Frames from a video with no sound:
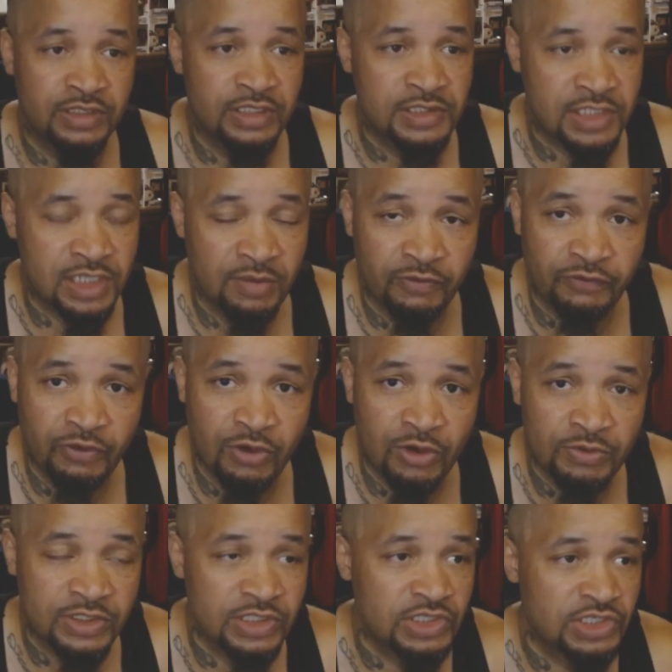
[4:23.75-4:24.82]
is coming
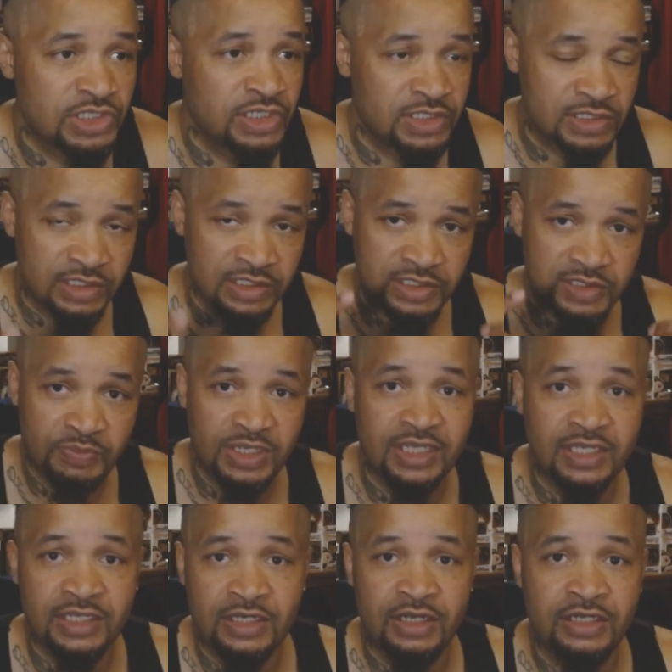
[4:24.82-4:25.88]
forward with this shit, is
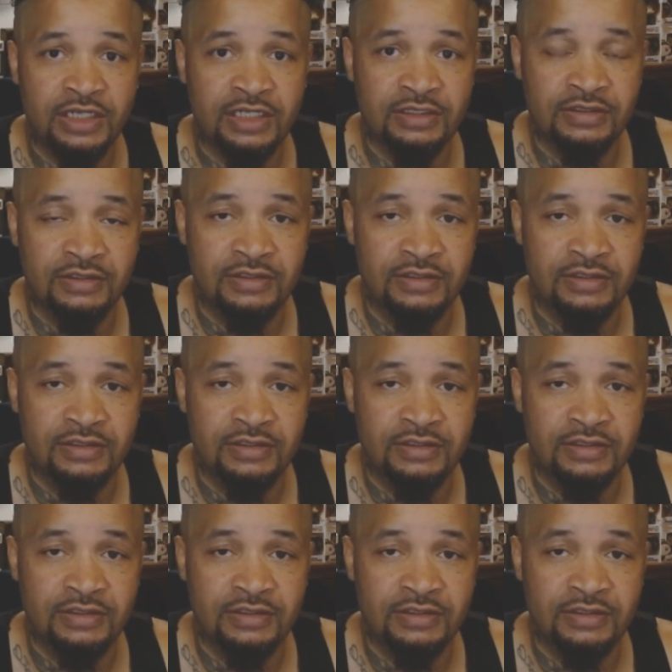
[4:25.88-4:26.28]
speaking on it,